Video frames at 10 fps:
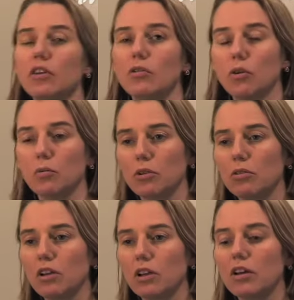if
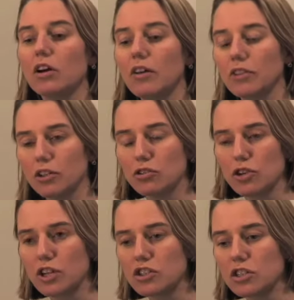women are having
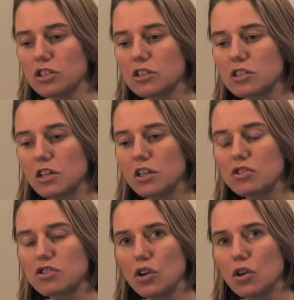contractions.
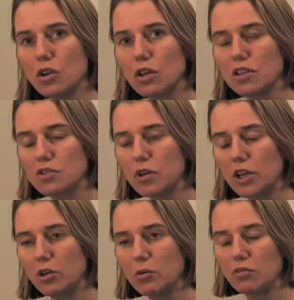So it's
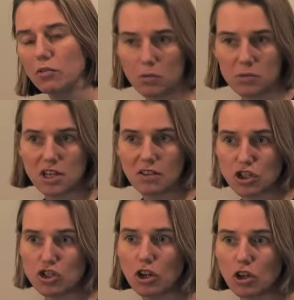quite common for women to have a
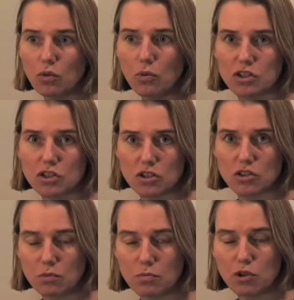show, which is a
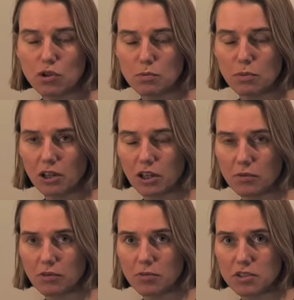sort of mucus plug
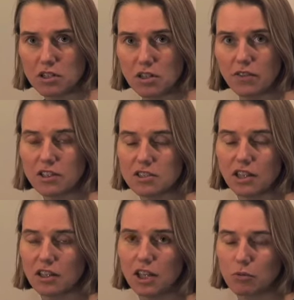coming from the cervix.
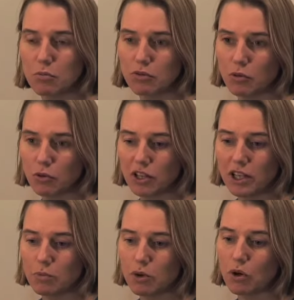That can happen before the
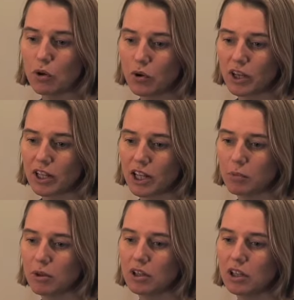labour, or it can
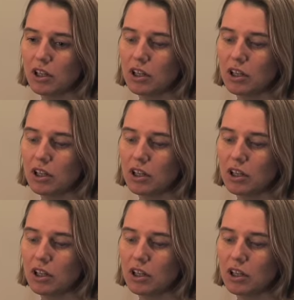happen